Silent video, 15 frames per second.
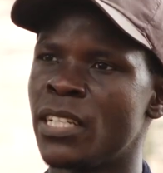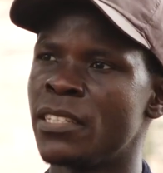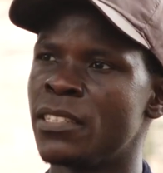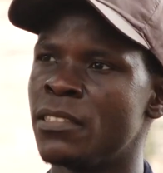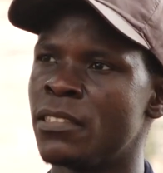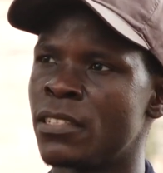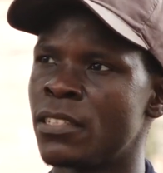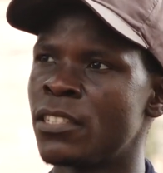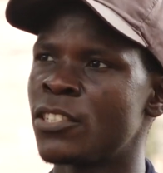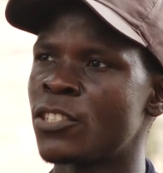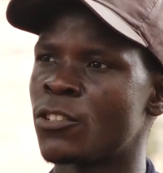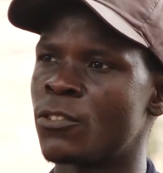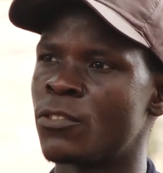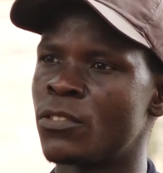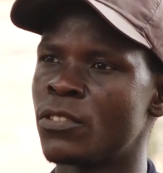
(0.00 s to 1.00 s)
main
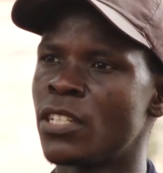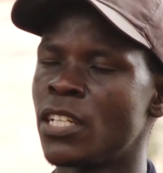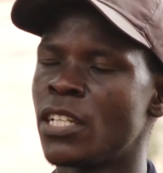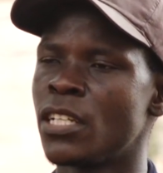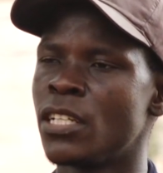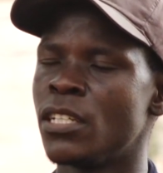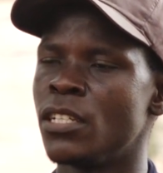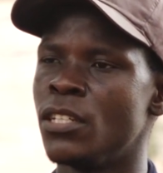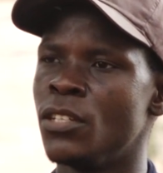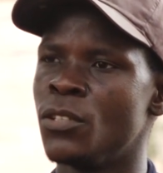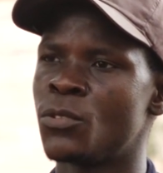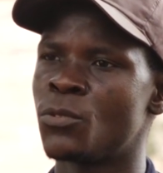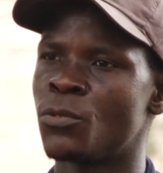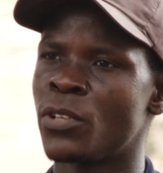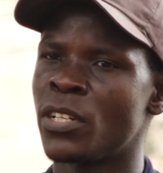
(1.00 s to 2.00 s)
intention,
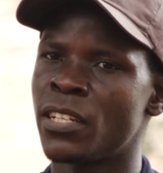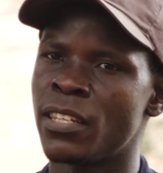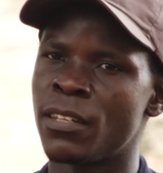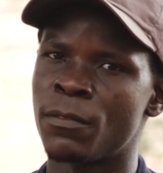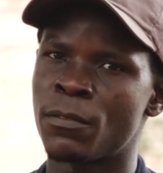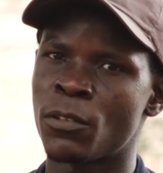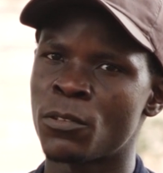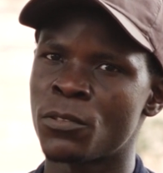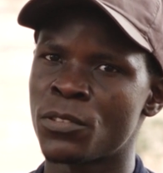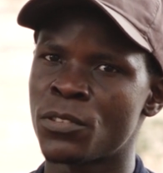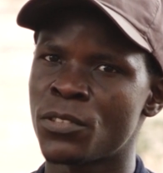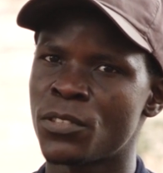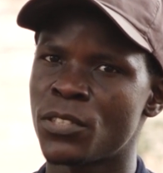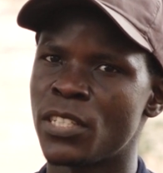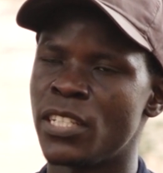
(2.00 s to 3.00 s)
is to lead the front
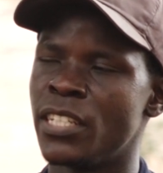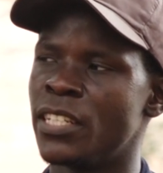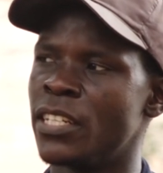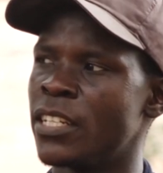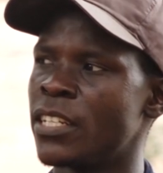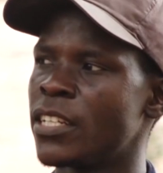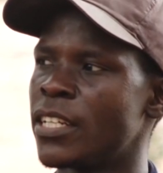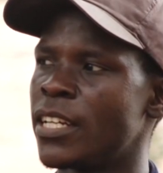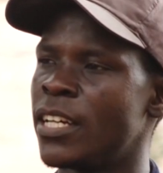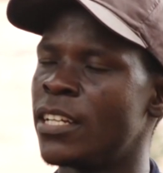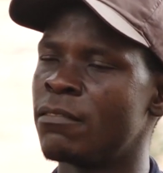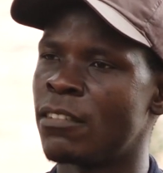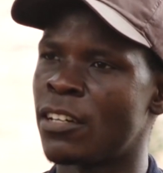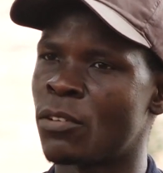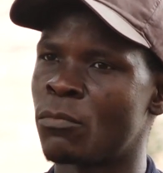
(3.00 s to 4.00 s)
in
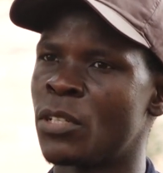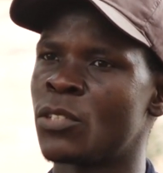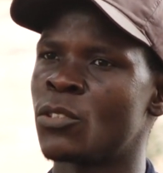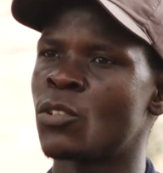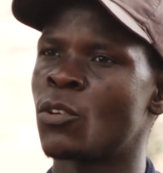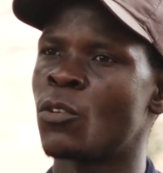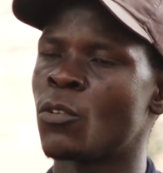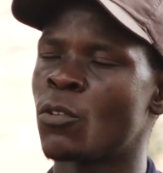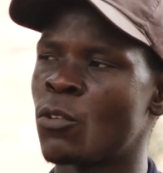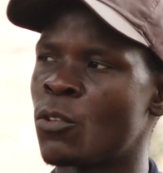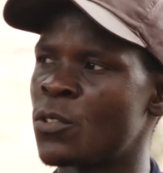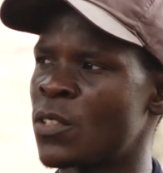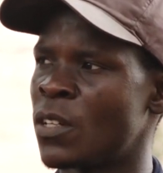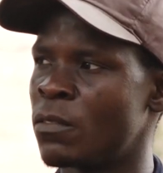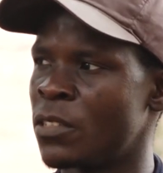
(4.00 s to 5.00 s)
environmental
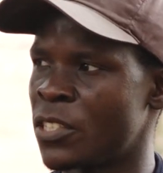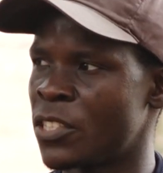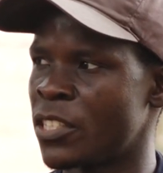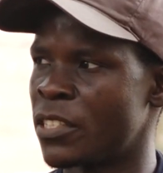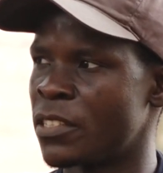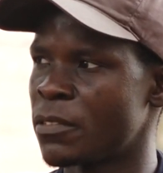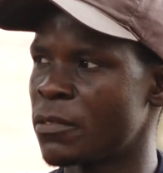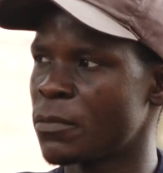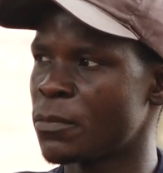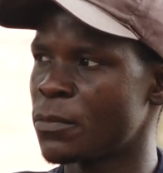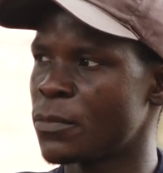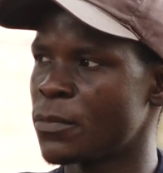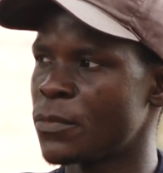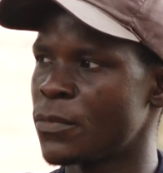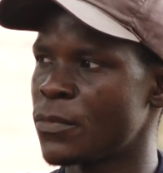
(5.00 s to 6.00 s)
conservation.
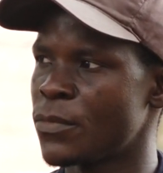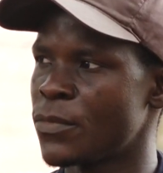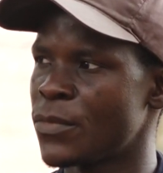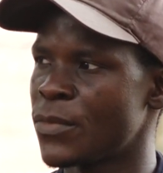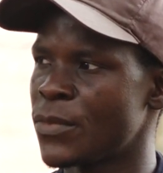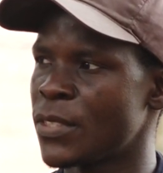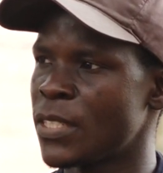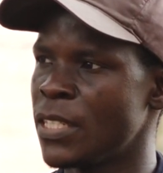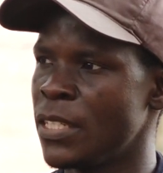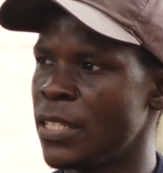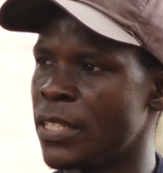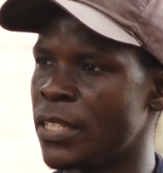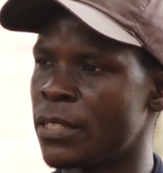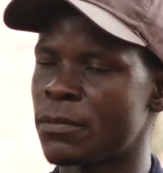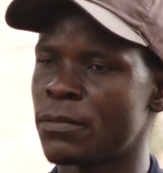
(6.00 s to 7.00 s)

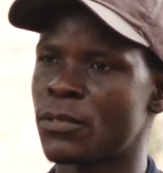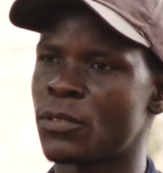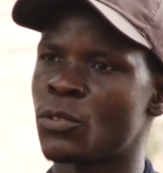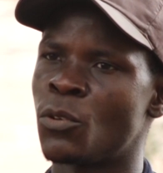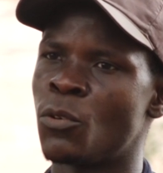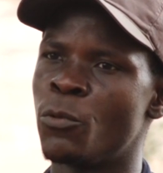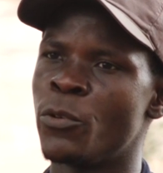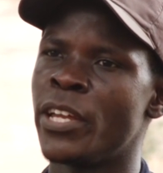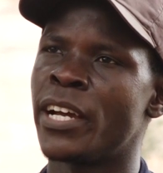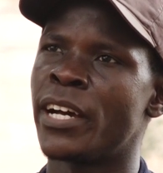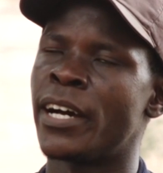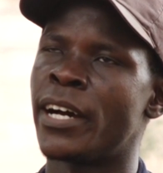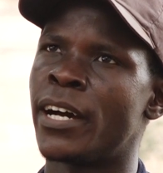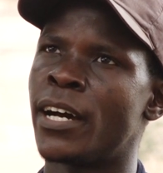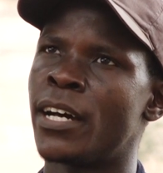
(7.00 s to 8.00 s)
Yeah, so we
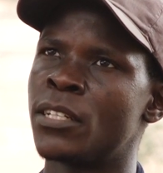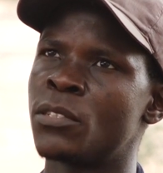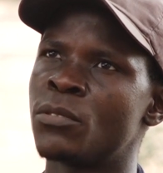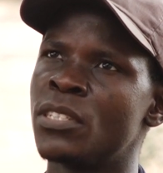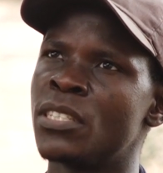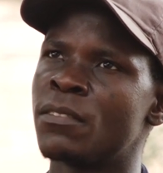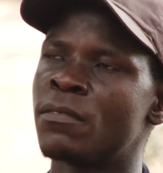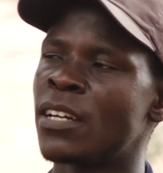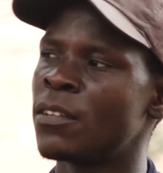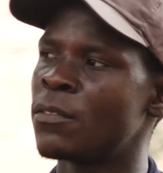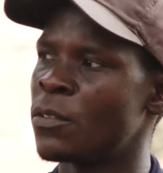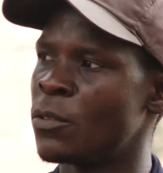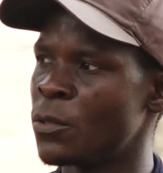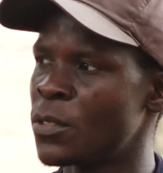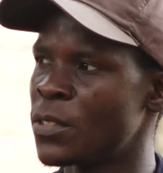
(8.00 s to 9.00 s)
are
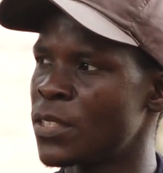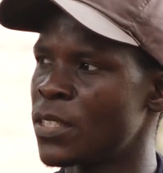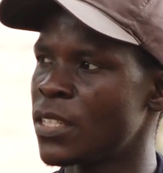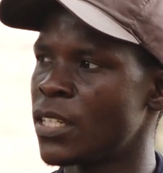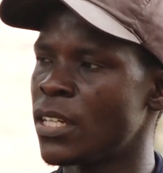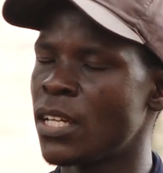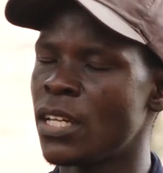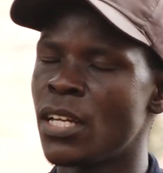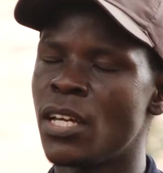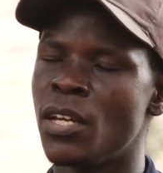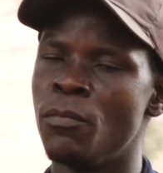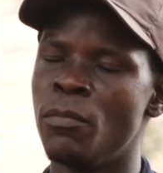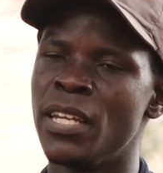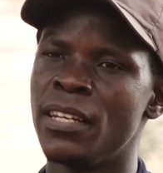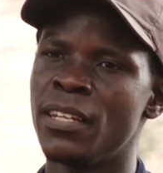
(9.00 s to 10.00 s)
25 youths,
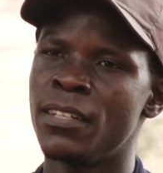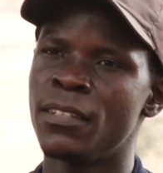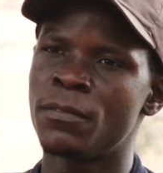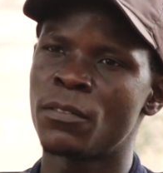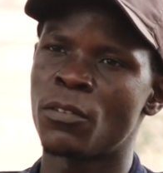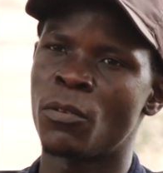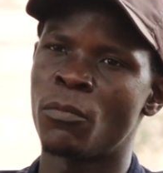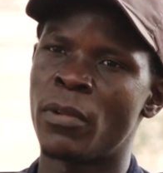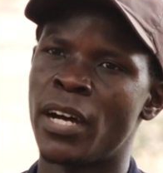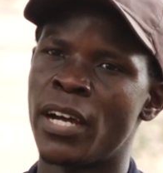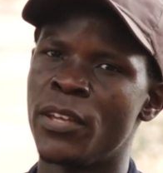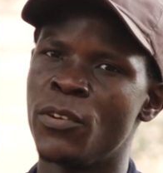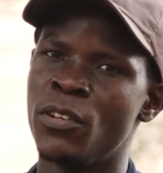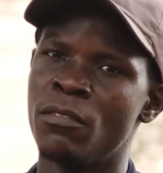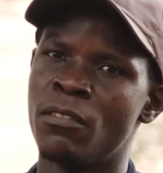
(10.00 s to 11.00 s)
mainly from
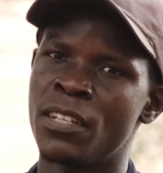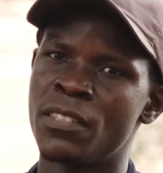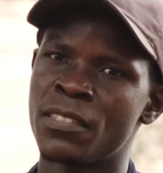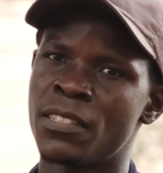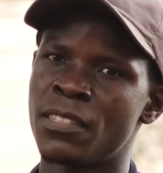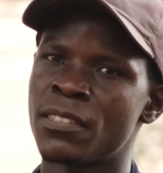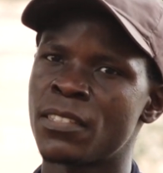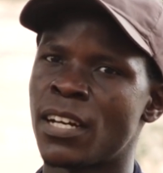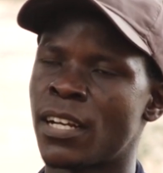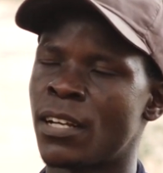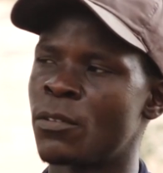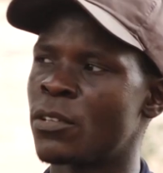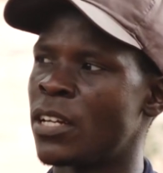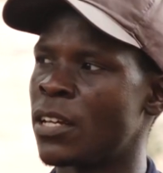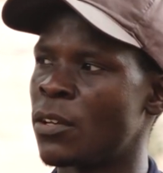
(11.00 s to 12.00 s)
universities
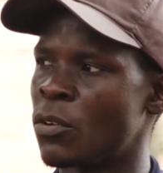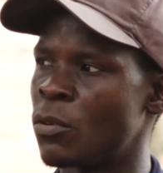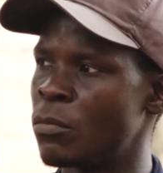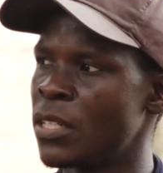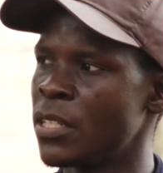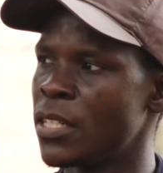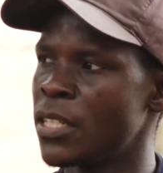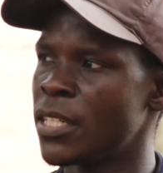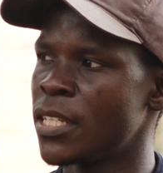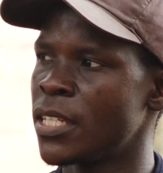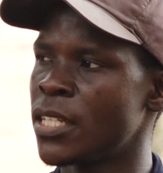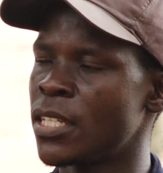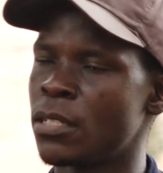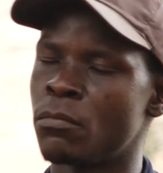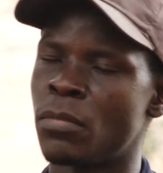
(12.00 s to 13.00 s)
around Nairobi,
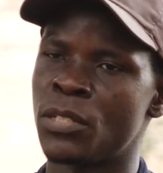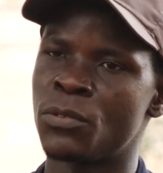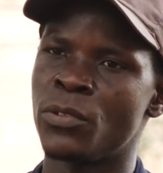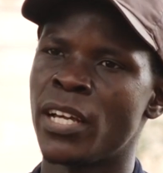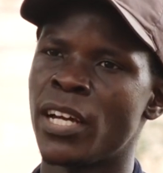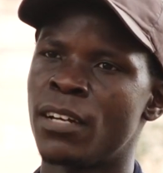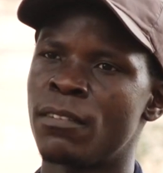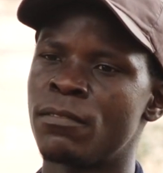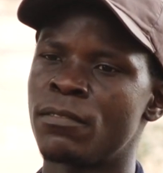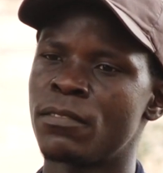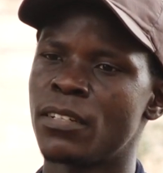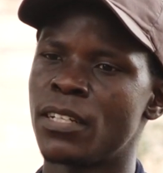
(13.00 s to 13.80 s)
but we have